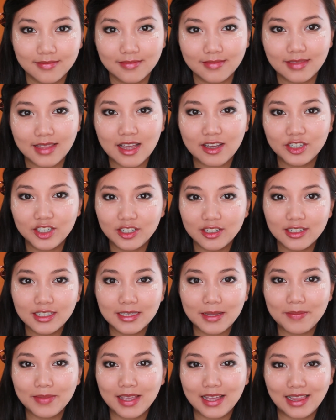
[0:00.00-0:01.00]
Now it should look
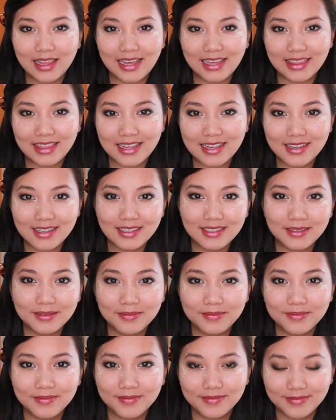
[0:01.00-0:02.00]
something like this.
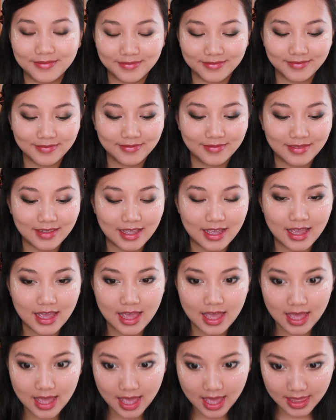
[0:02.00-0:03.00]

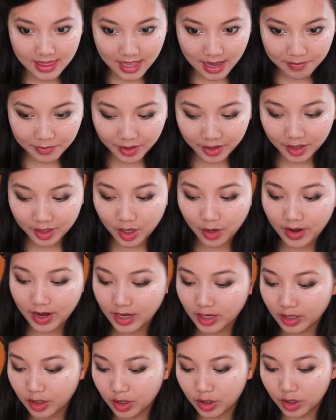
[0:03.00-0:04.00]
And then I'm going to go
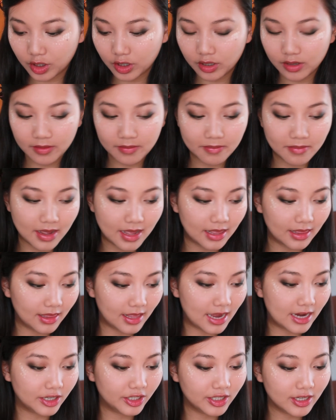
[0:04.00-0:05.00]
ahead and curl my
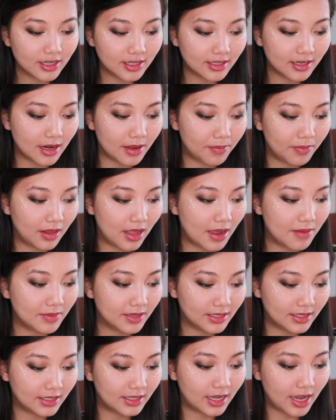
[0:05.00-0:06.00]
lashes and apply
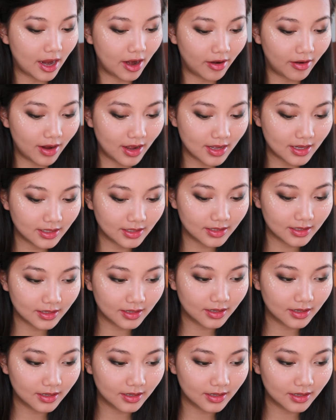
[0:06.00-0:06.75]
mascaras.